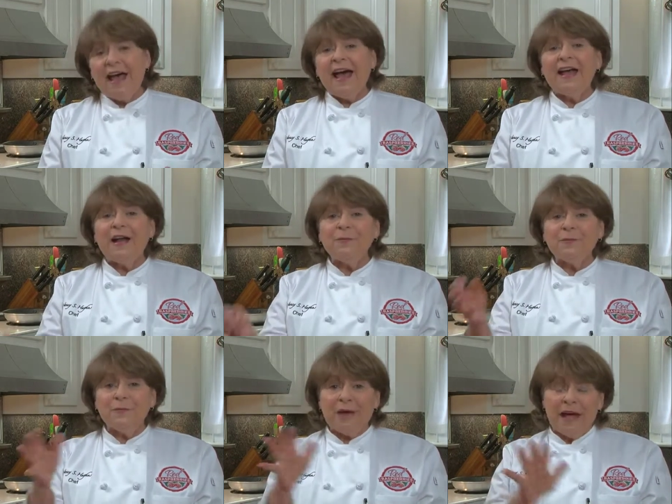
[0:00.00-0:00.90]
and
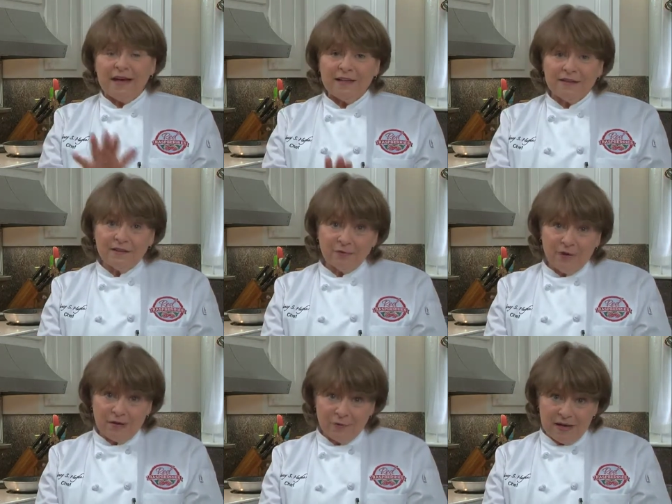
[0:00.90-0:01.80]
I'm adding the
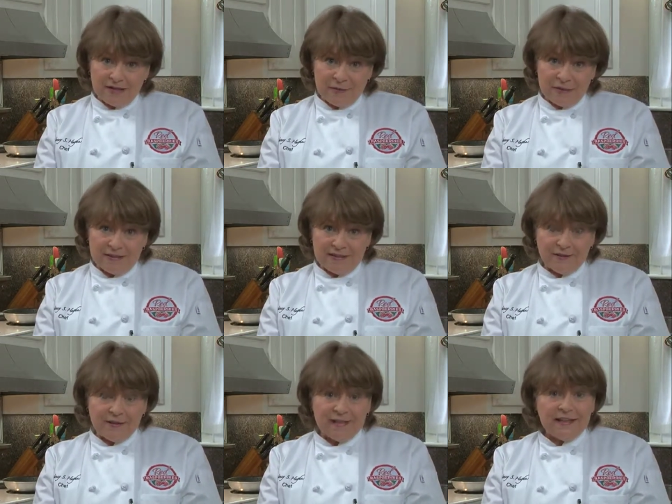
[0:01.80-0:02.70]
red raspberries near
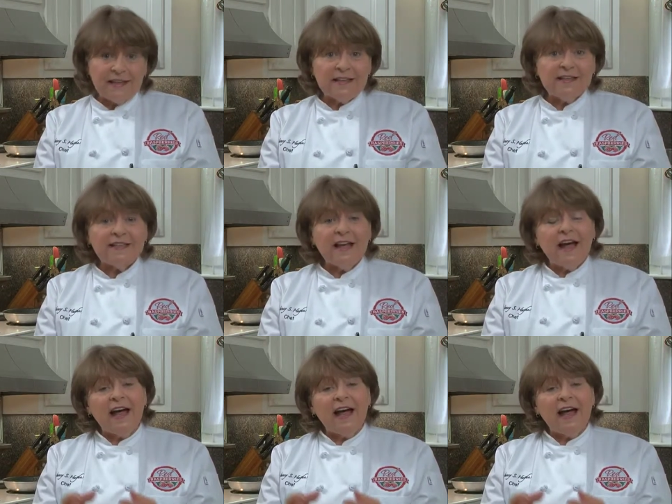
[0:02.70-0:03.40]
the end,